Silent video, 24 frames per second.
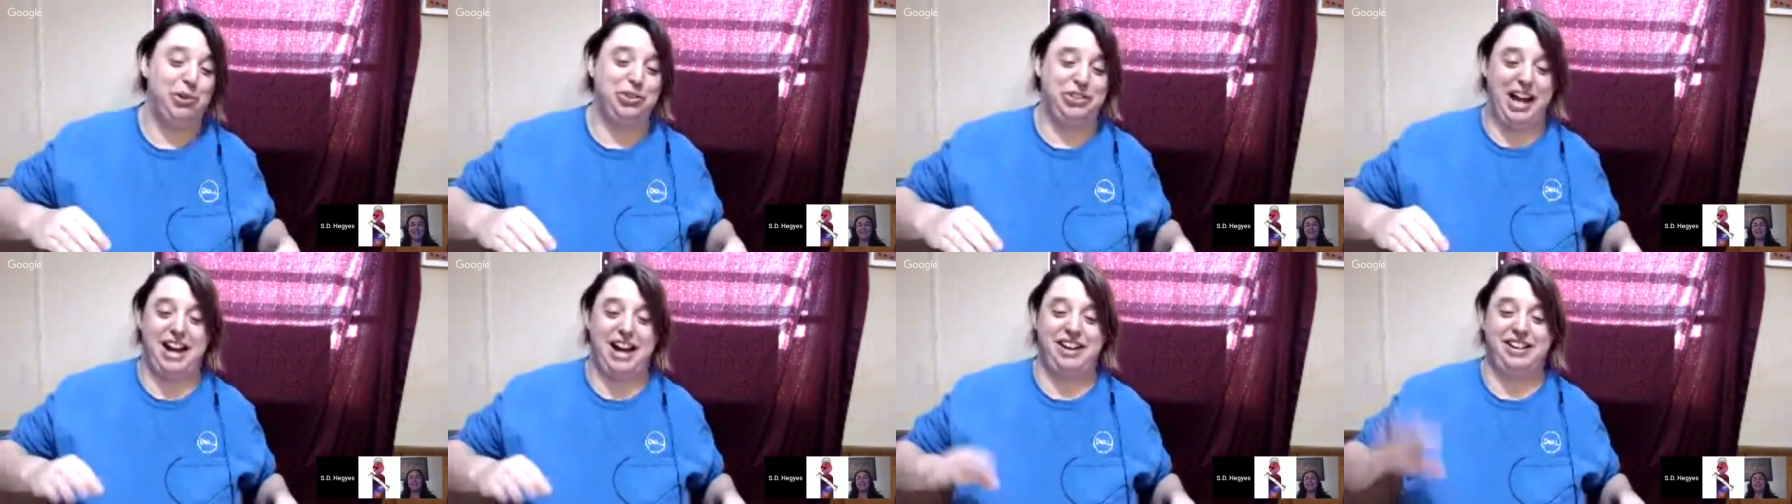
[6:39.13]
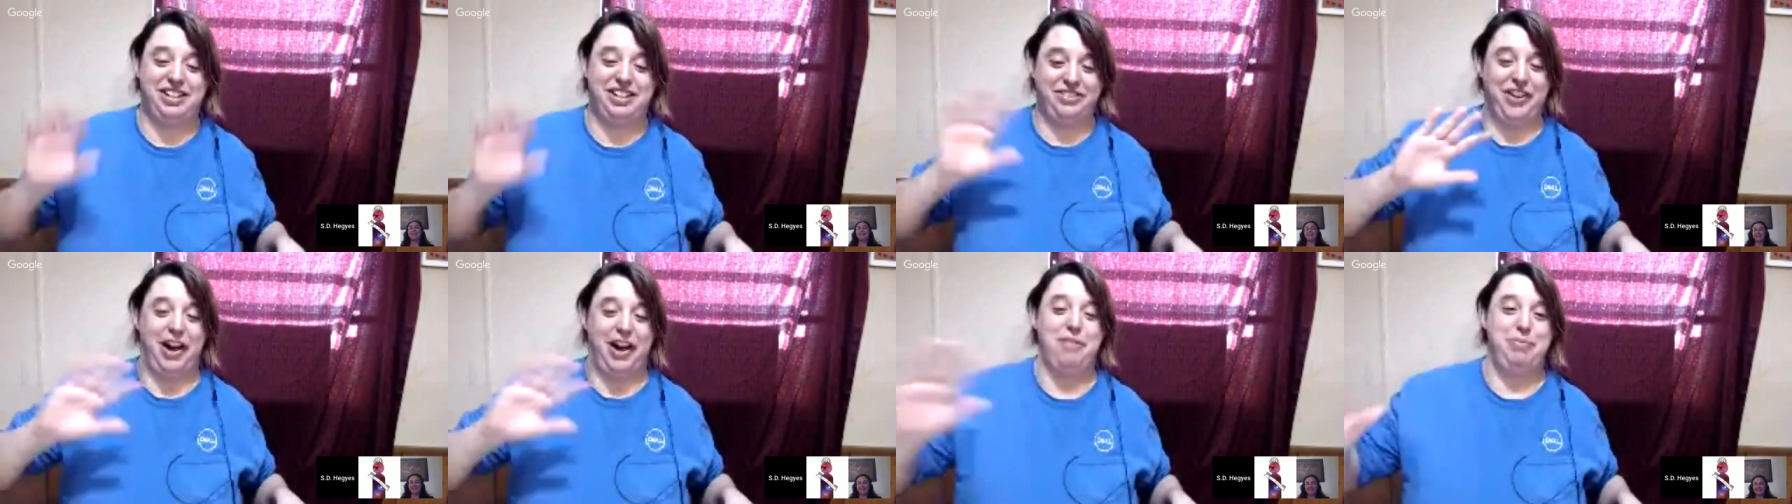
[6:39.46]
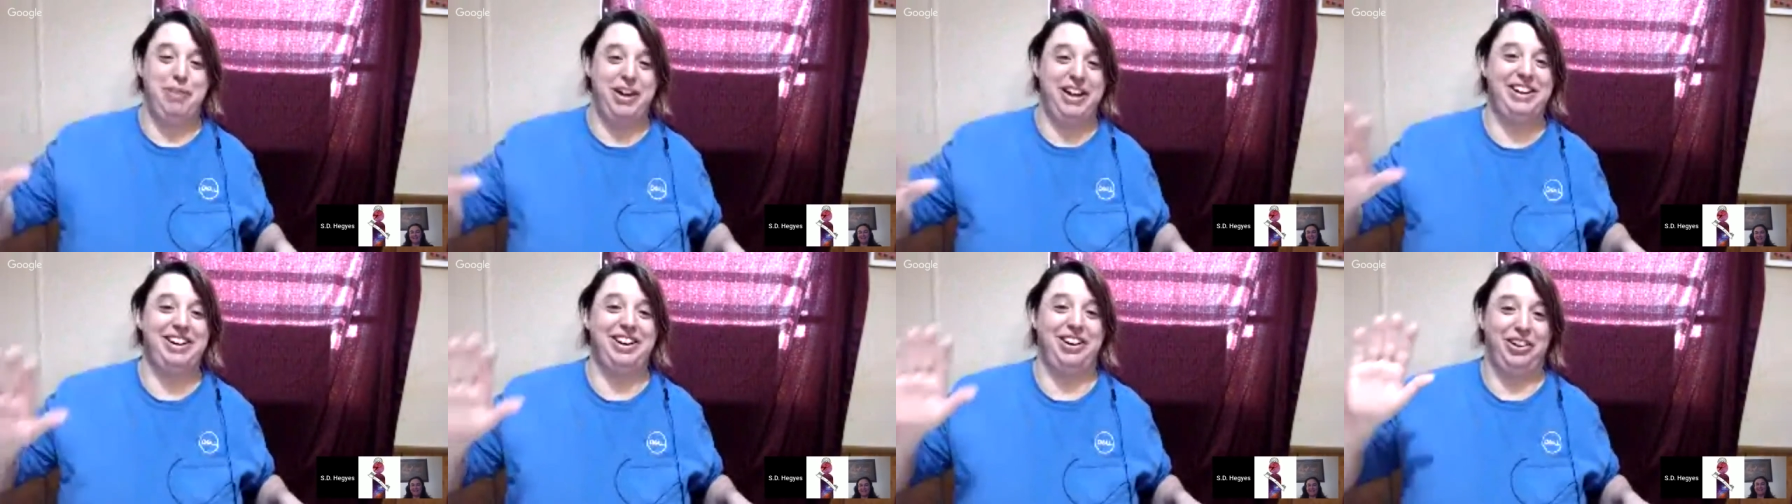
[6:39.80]
active I've
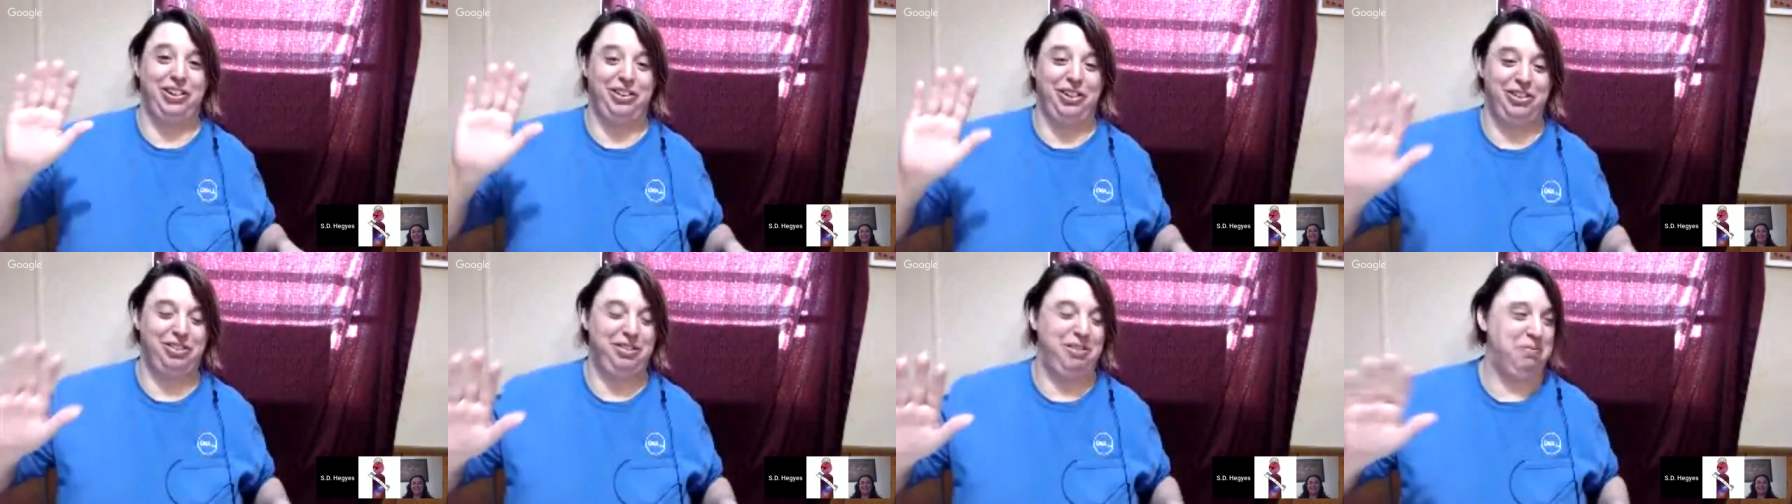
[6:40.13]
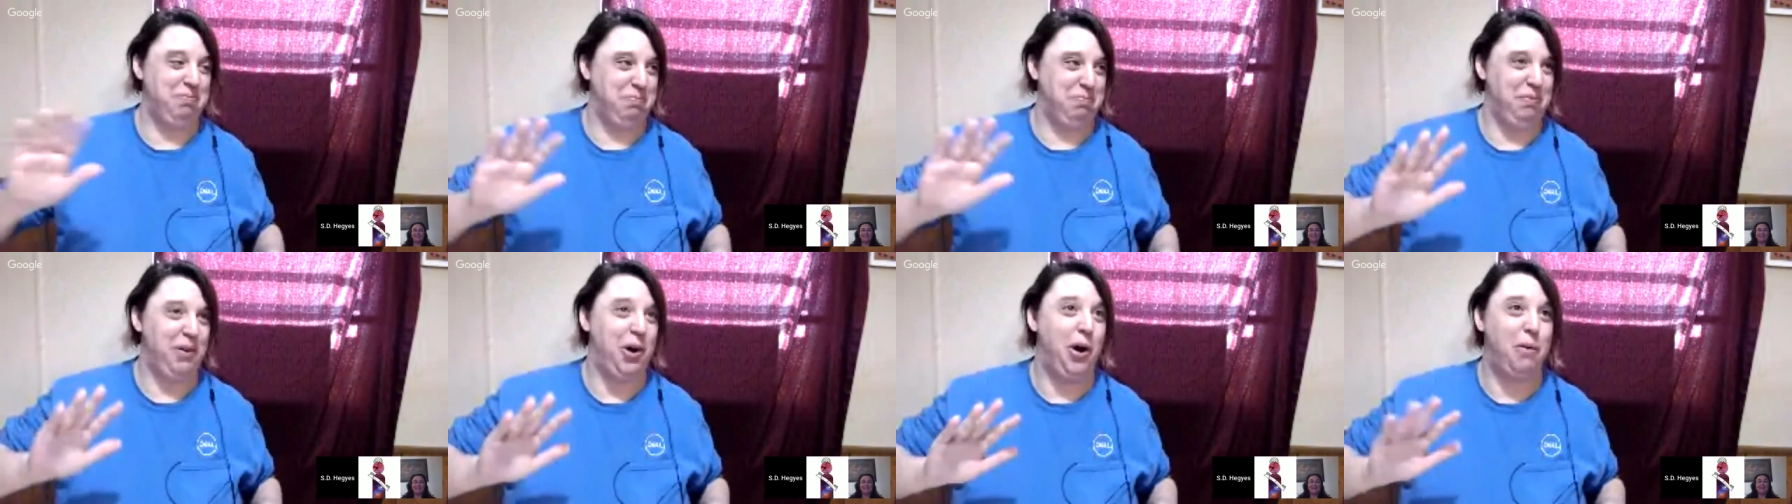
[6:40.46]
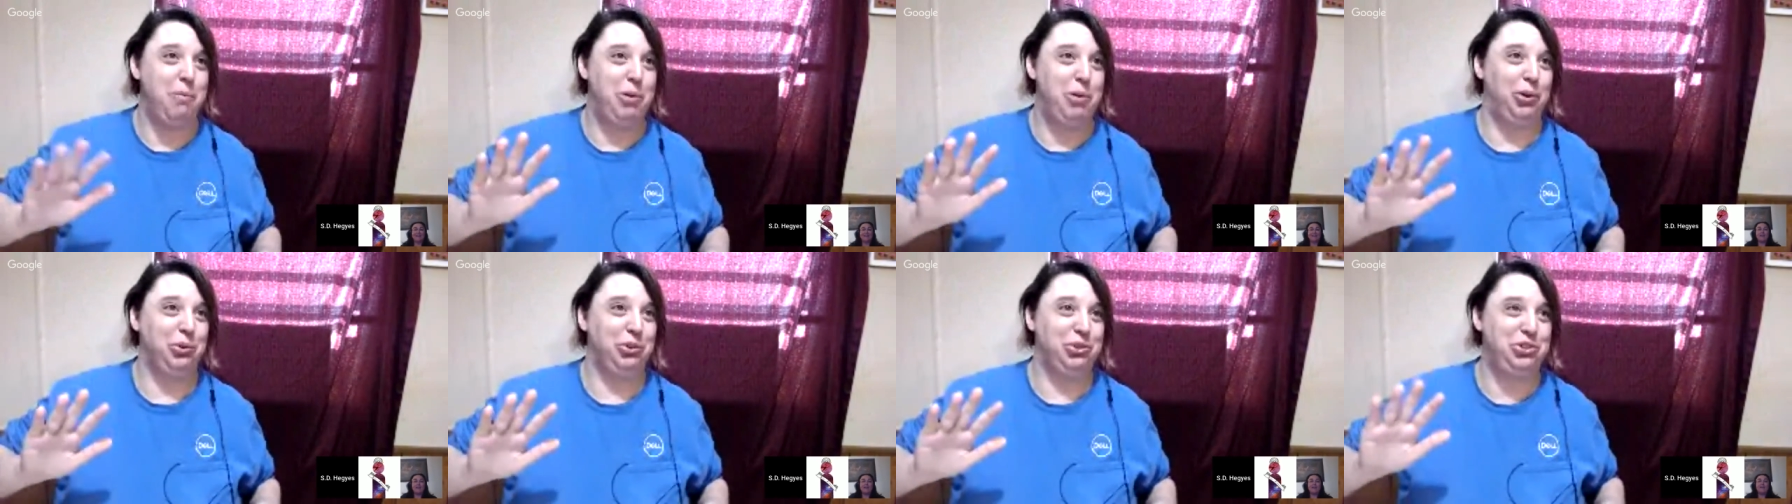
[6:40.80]
been in
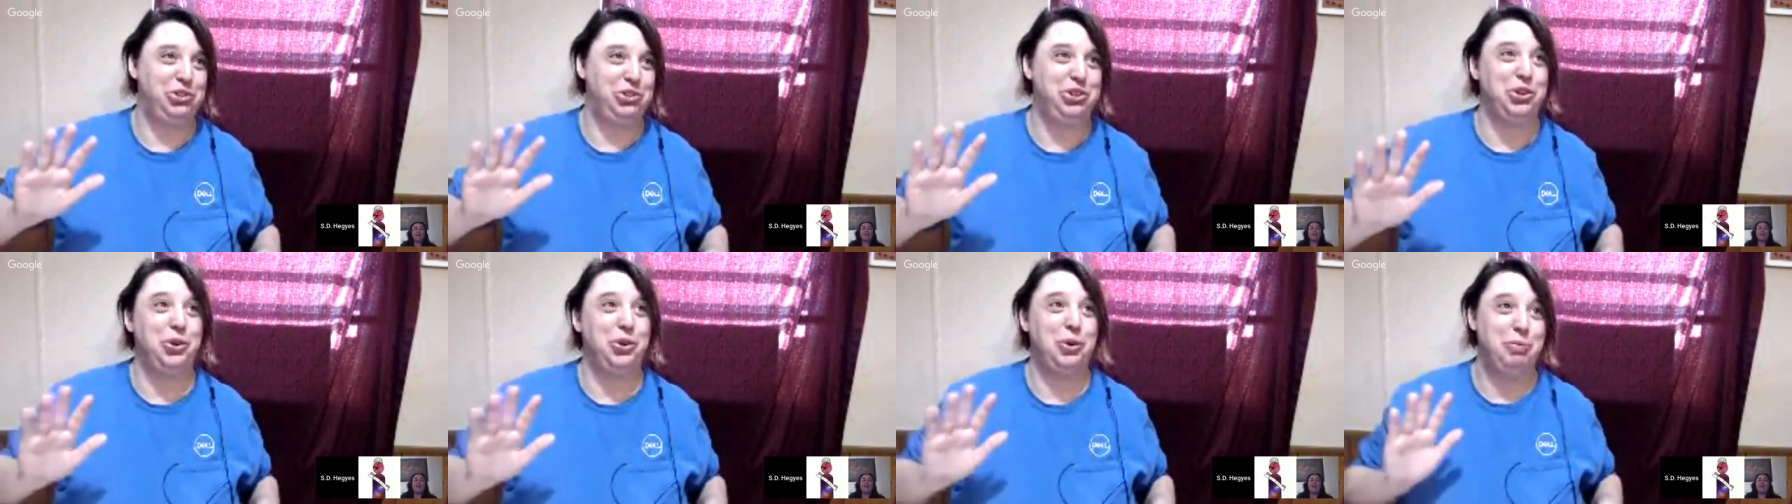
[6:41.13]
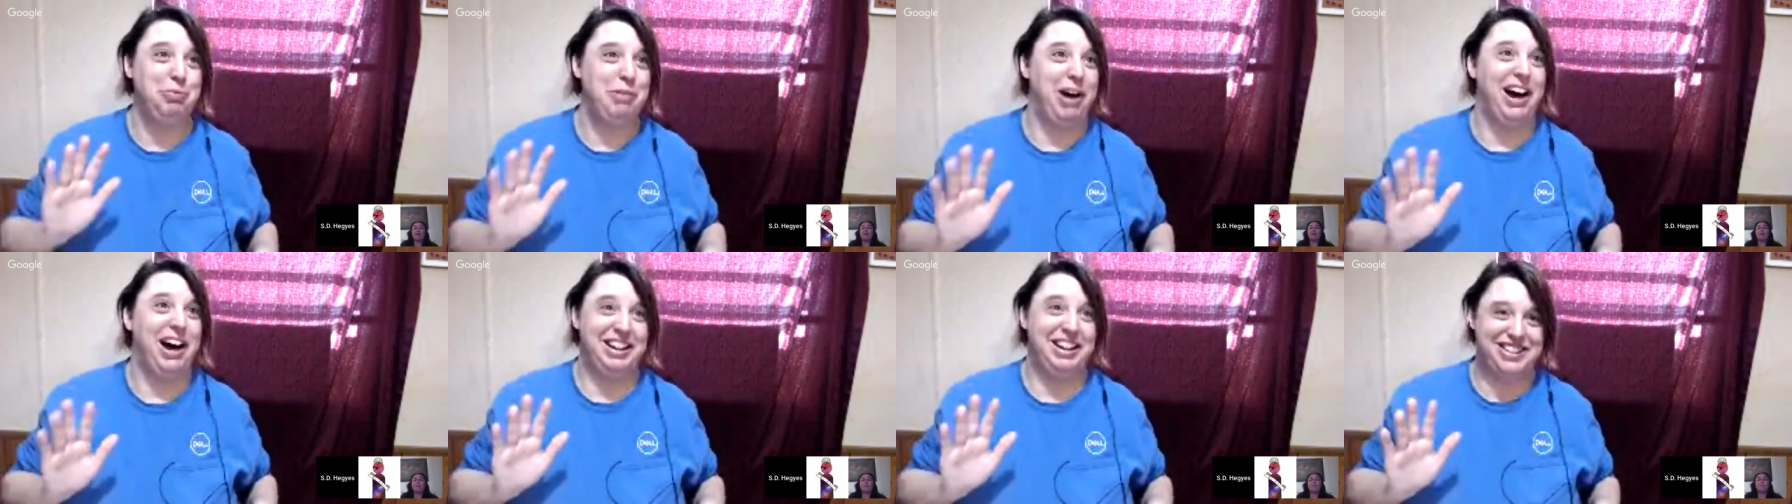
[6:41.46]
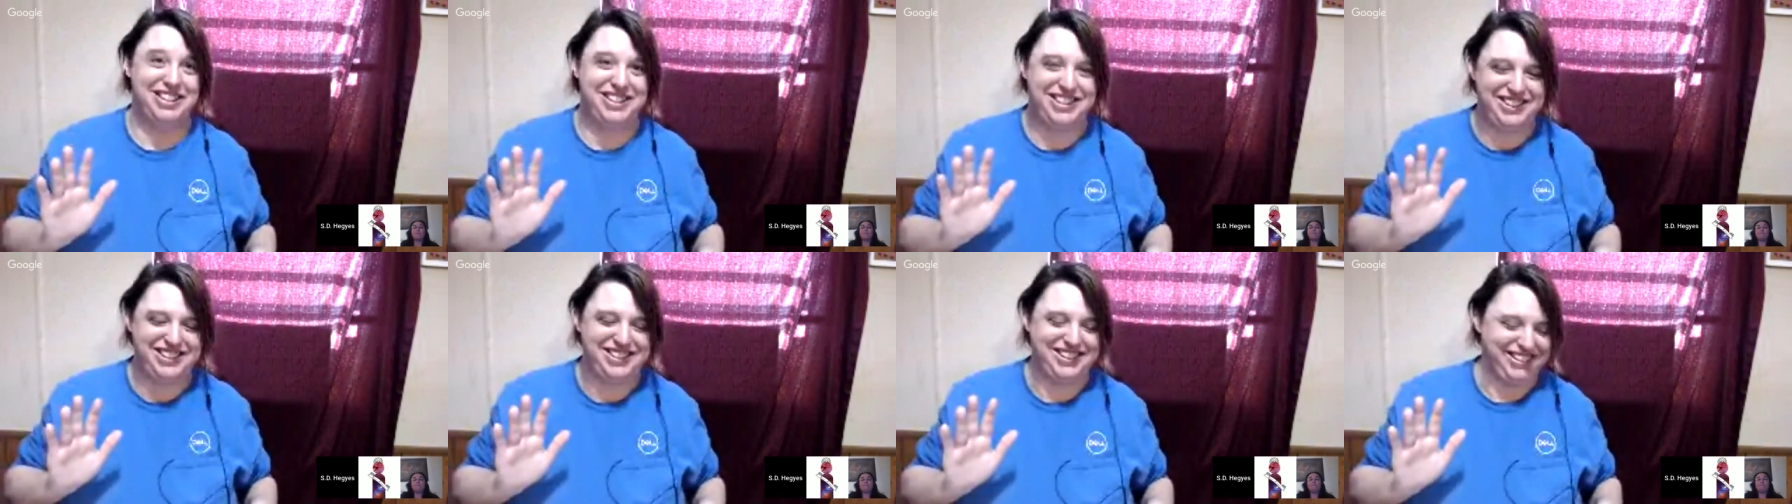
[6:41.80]
almost 2
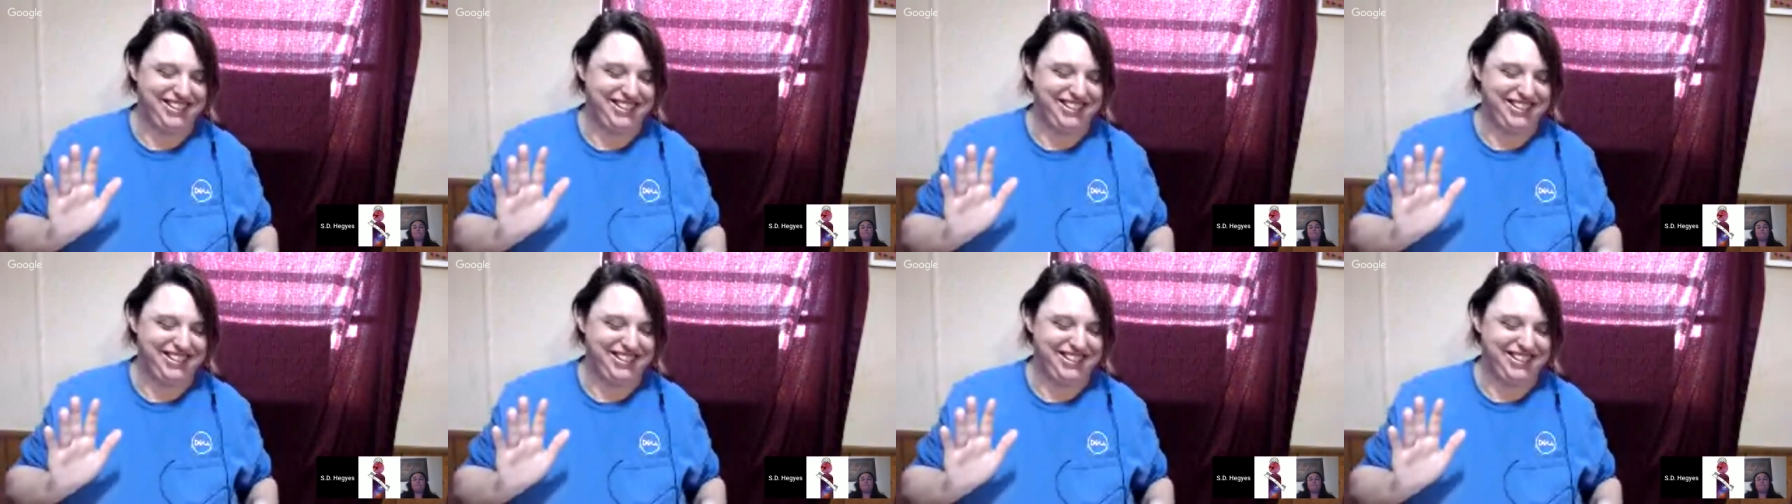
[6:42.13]
months.